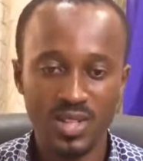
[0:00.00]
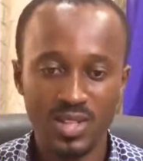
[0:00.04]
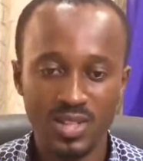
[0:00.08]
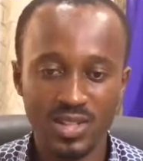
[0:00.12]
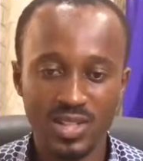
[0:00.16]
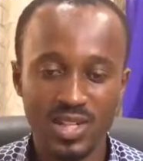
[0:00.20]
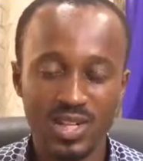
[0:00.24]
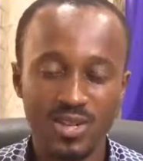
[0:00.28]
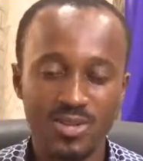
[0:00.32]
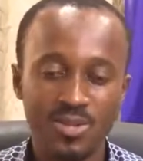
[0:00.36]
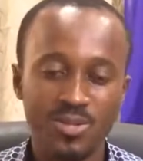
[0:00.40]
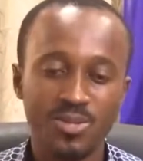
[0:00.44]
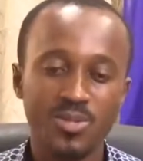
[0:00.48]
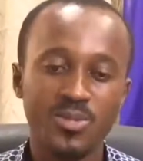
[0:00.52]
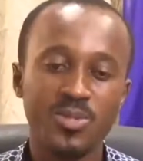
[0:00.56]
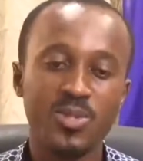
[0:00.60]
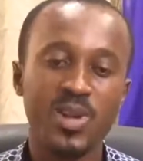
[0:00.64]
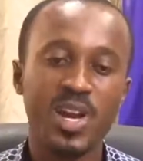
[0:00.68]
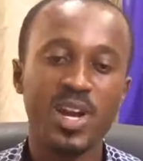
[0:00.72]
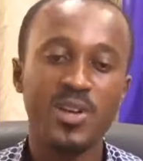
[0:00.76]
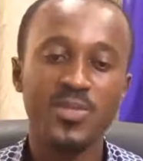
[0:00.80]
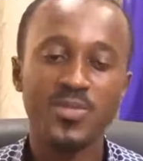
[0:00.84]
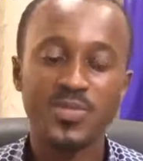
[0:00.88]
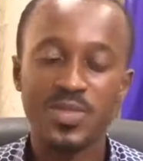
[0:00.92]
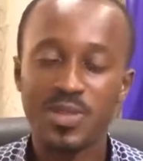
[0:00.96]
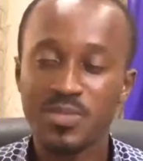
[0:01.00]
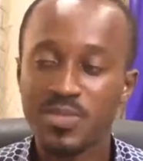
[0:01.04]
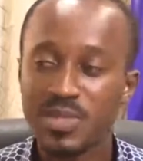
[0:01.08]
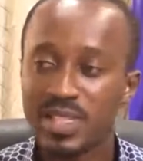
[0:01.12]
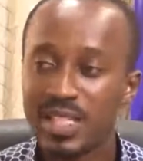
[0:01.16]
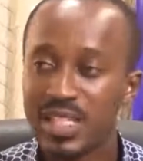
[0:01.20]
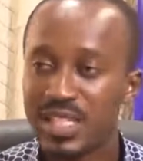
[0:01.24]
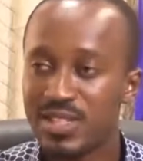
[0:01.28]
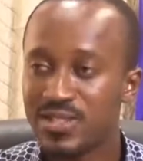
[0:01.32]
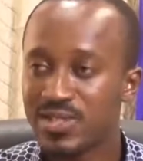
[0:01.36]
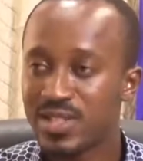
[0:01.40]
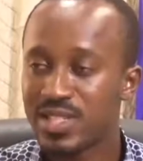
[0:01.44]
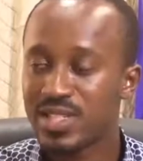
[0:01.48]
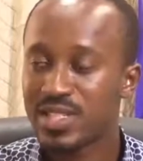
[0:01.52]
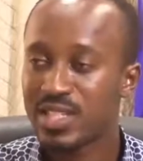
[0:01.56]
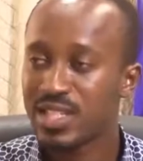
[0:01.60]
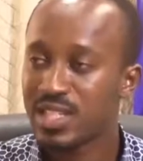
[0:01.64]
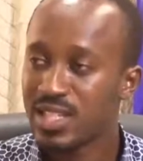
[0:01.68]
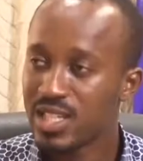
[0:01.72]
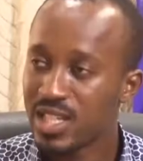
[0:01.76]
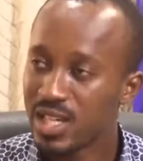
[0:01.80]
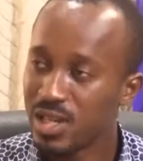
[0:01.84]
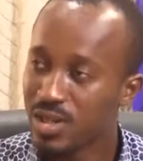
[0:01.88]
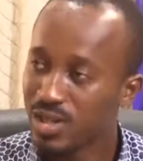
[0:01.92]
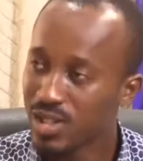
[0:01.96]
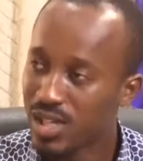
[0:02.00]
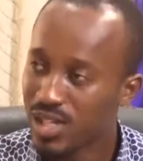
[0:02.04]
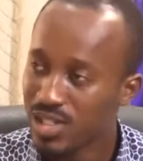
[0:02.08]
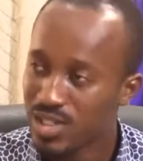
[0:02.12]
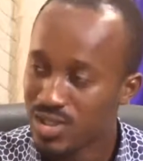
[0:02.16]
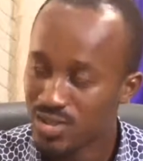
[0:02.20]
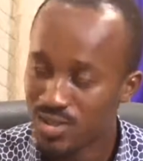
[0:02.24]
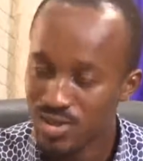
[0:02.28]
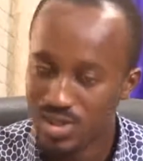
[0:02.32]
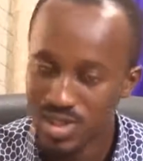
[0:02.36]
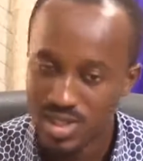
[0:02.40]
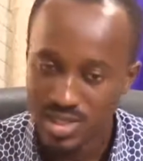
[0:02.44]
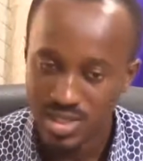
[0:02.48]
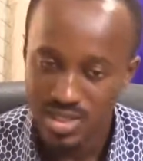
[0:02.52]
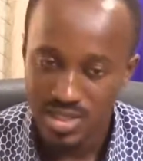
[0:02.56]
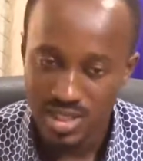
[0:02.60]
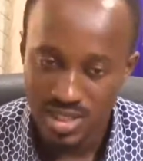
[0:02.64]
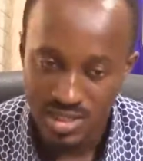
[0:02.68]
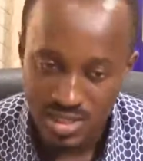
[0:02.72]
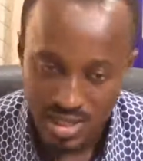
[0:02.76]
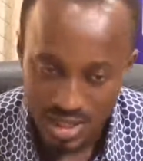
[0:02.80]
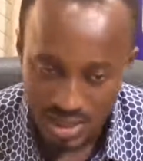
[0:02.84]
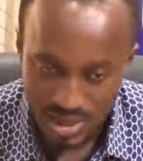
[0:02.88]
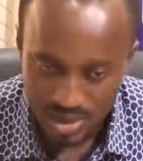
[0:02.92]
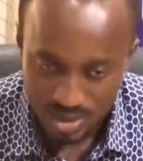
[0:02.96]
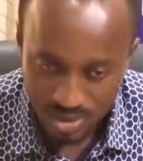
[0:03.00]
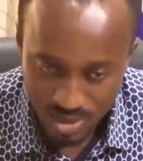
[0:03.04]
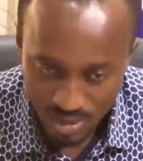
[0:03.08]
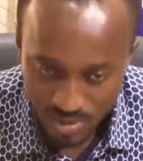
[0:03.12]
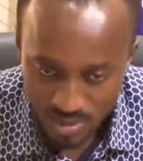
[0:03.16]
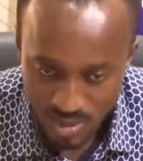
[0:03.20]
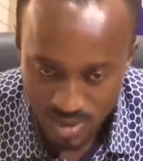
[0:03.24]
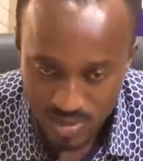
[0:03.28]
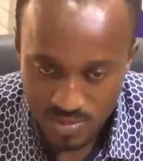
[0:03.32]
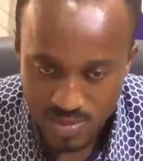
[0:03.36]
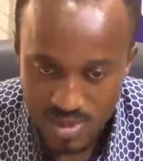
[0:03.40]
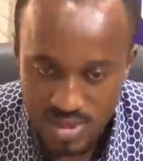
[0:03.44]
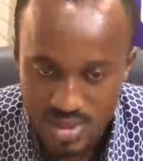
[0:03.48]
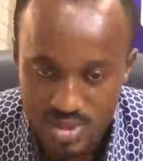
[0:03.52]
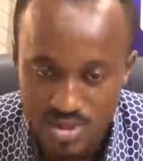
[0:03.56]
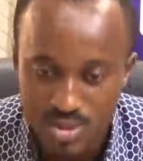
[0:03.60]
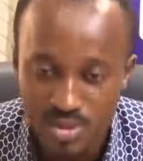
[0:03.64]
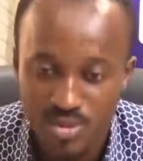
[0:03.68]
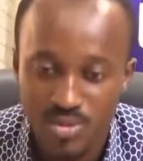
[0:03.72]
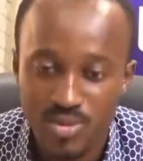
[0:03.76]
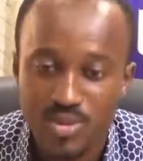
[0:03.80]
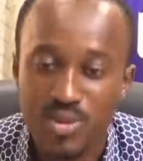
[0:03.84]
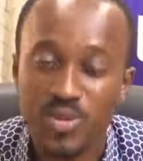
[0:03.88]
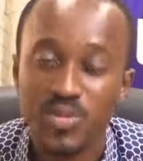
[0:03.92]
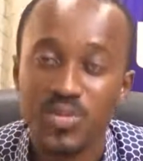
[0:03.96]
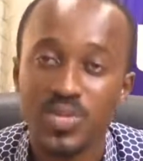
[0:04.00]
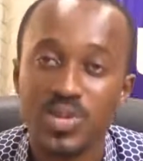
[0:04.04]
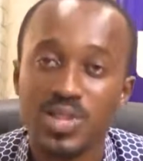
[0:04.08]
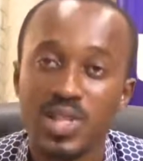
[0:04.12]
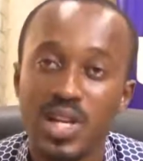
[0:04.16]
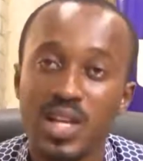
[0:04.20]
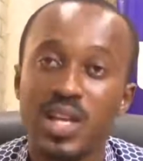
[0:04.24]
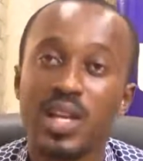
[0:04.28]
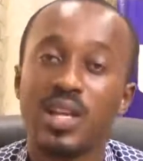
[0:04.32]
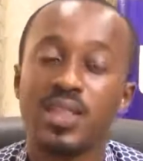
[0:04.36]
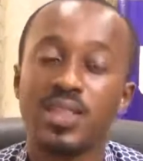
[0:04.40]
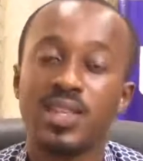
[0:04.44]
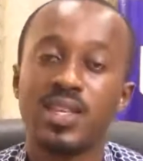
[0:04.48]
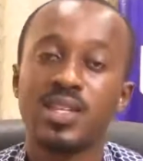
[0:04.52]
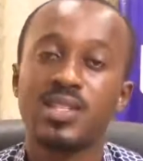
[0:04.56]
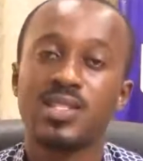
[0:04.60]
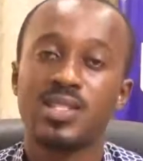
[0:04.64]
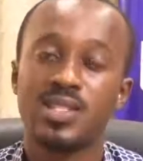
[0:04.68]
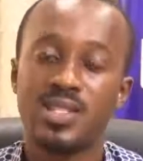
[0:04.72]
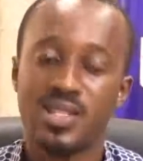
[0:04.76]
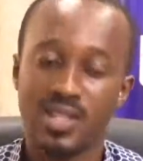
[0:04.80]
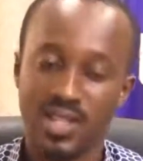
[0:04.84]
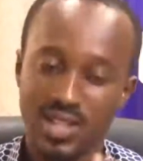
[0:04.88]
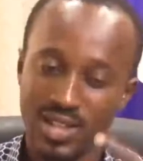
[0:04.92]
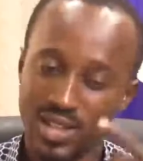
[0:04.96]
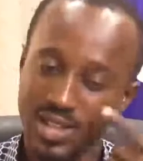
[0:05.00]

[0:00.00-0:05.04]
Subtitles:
Now, we have something interesting here that's known as the 10 Commandments of Computer Ethics.